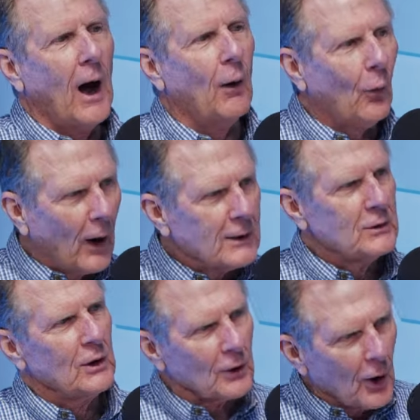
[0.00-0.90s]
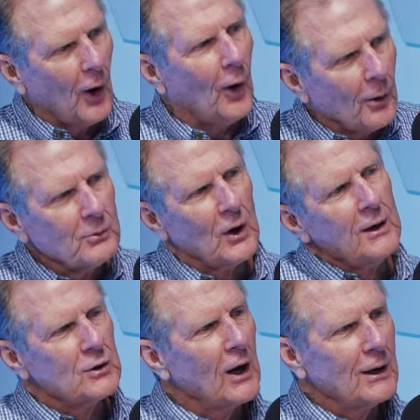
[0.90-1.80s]
I want you to go home,
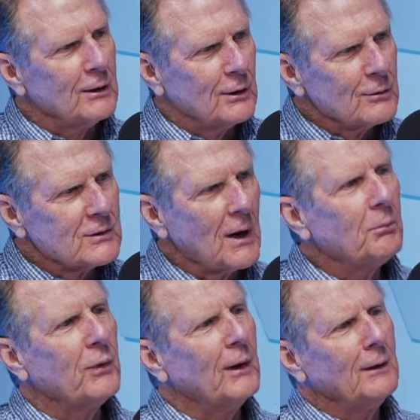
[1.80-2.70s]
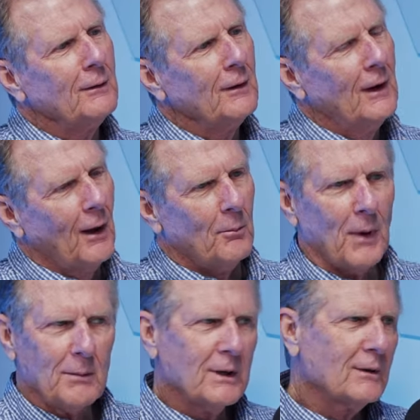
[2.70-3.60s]
JJ, and do something,
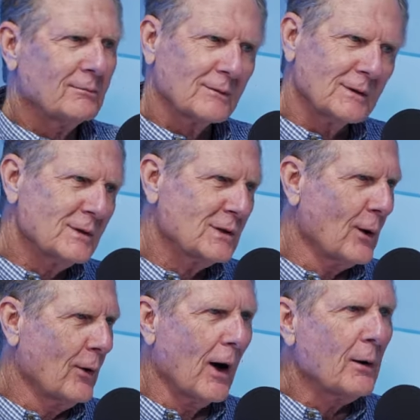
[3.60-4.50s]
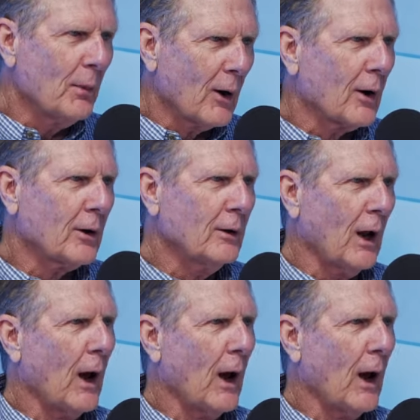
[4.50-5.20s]
maybe considered un-American.